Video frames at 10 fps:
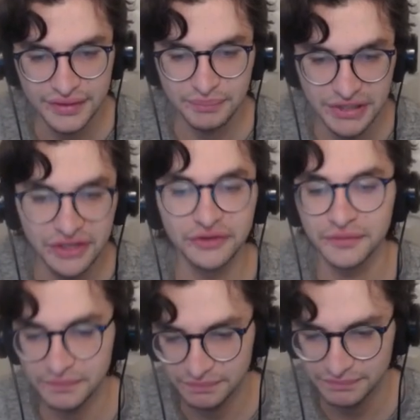
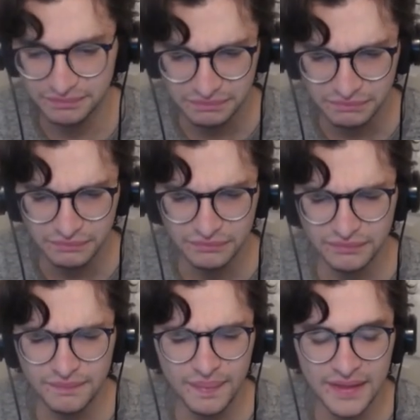Peter
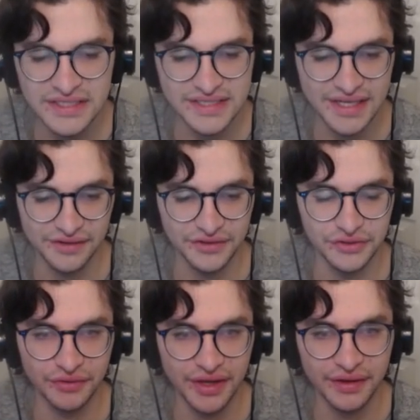is the head of the
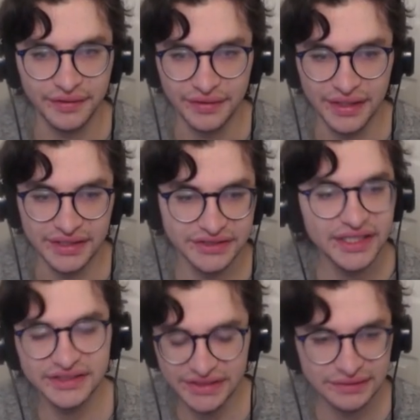U.K. And so
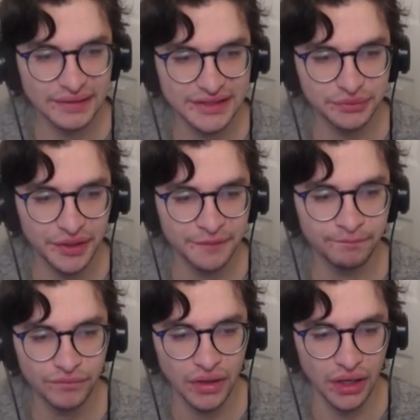yes, this is a nice way
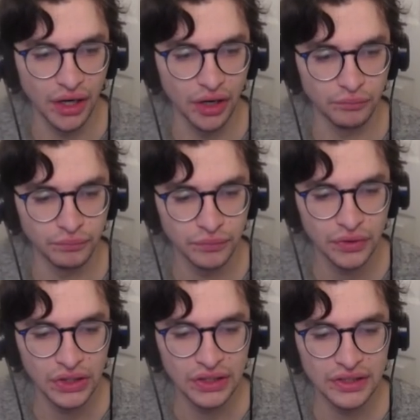to
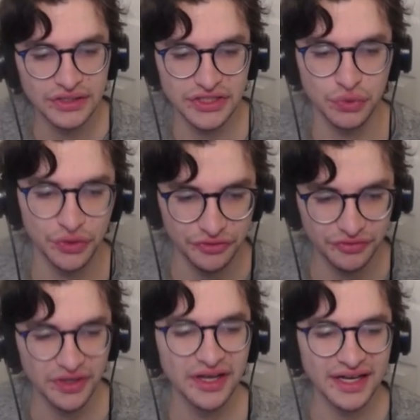sort of
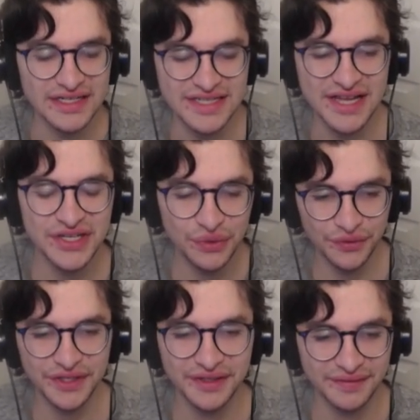
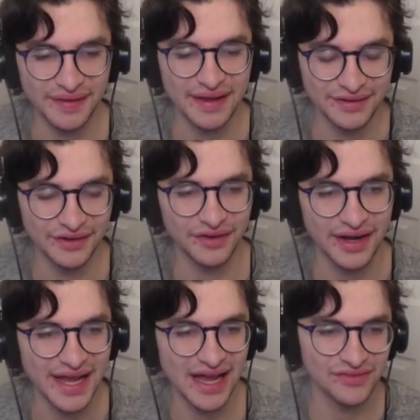continually, kind
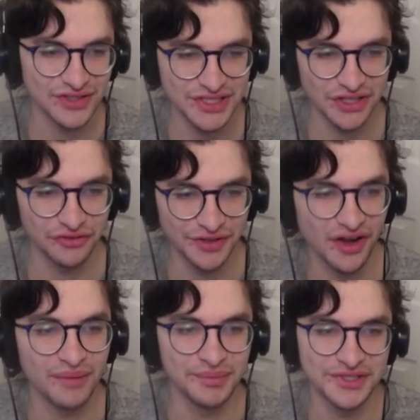of have yourself in a
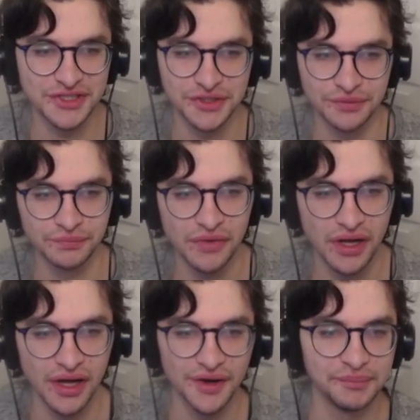competition
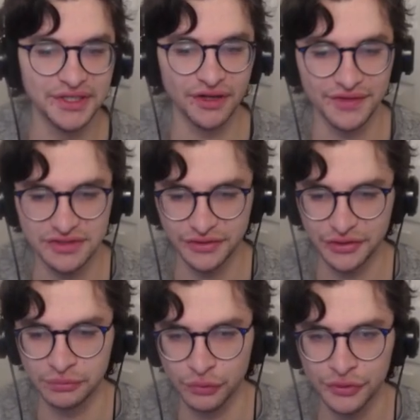to be on these
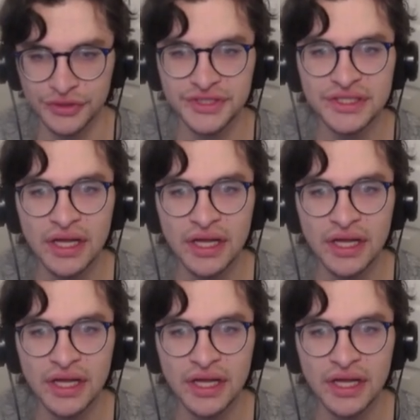leaderboards.